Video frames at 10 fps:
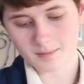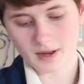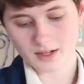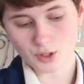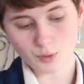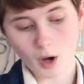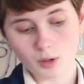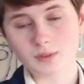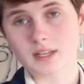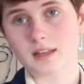And you
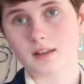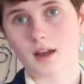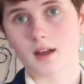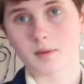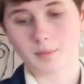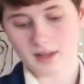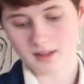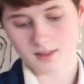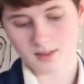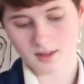only
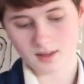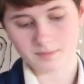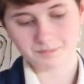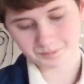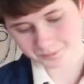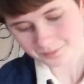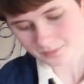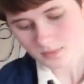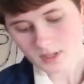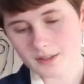pick the
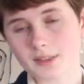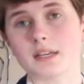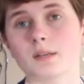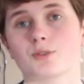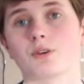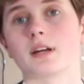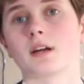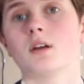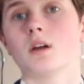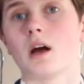E string
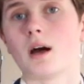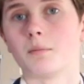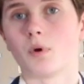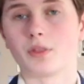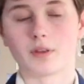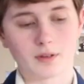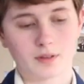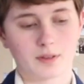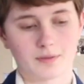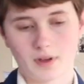on the
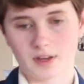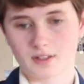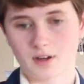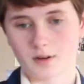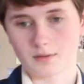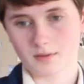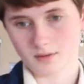first note.